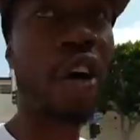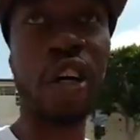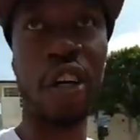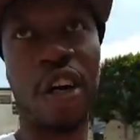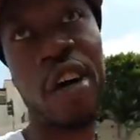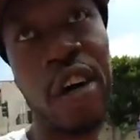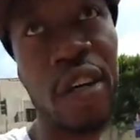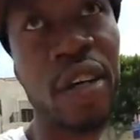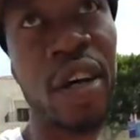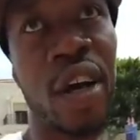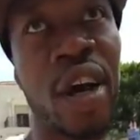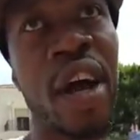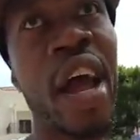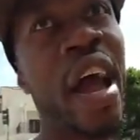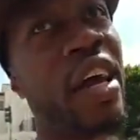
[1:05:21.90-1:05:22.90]
to cook,
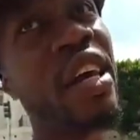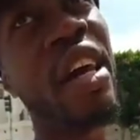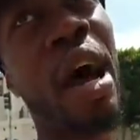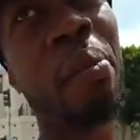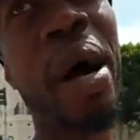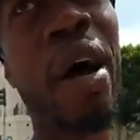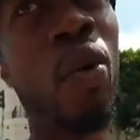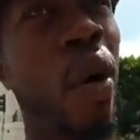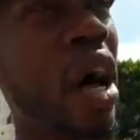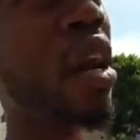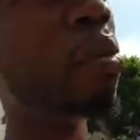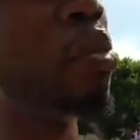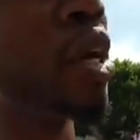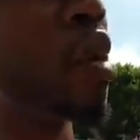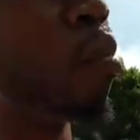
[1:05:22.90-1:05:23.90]
and then I might wind up
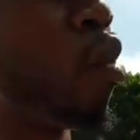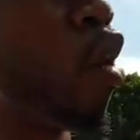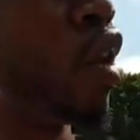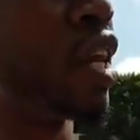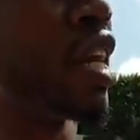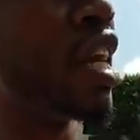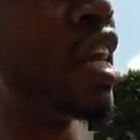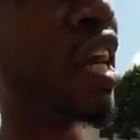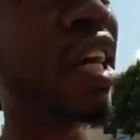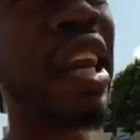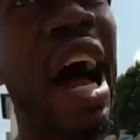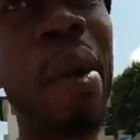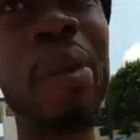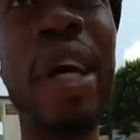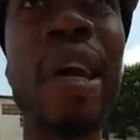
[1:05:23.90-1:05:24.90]
being more in the
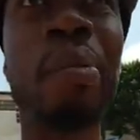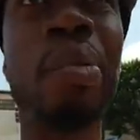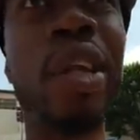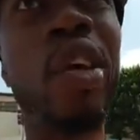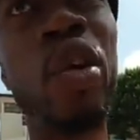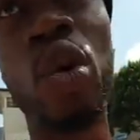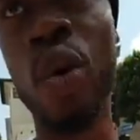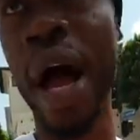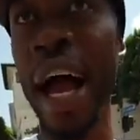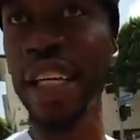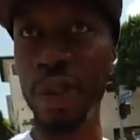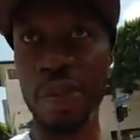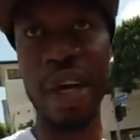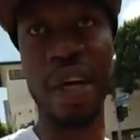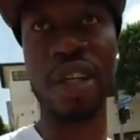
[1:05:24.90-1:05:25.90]
economic and political
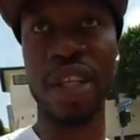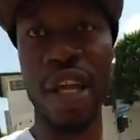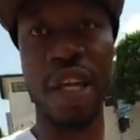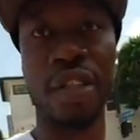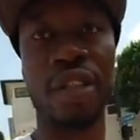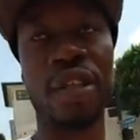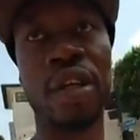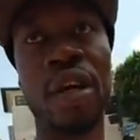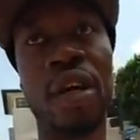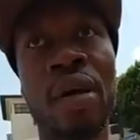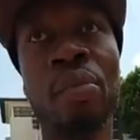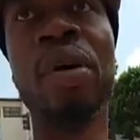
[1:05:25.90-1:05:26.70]
aspect of things. But